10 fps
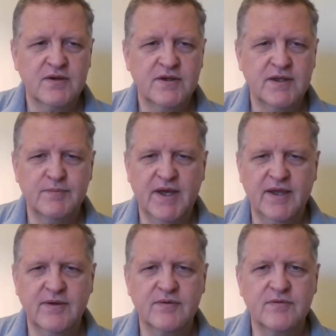Let my
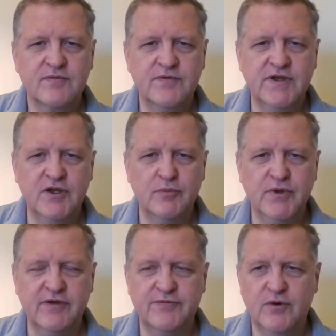video
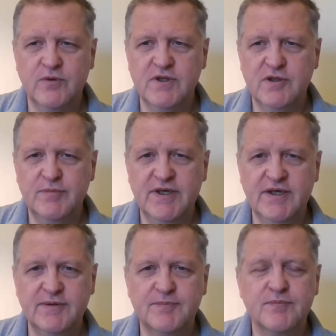play forward a little bit.